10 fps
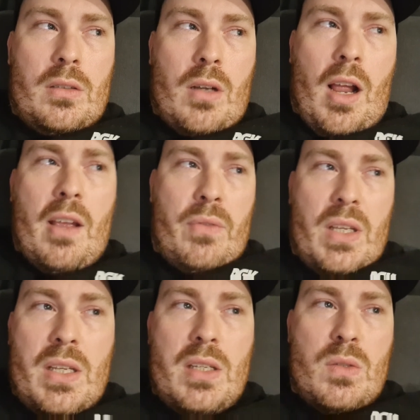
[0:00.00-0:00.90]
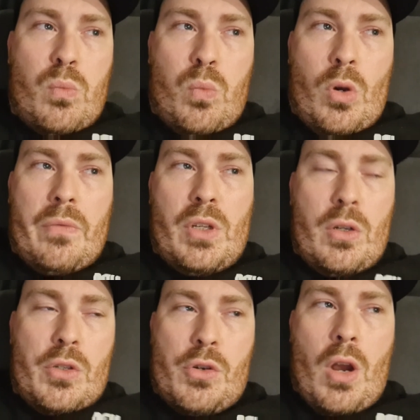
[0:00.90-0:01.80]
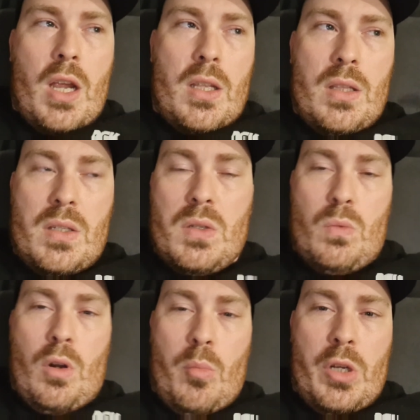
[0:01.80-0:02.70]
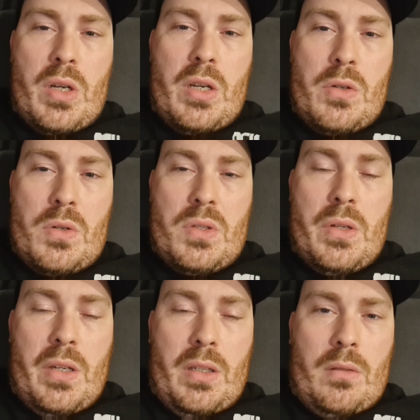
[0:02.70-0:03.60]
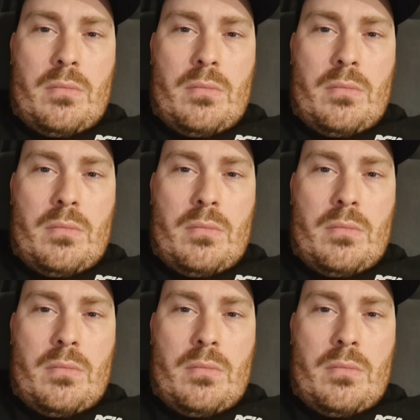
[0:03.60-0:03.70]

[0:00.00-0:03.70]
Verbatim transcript: I have these, what have you got to trade? This is what I'm interested in.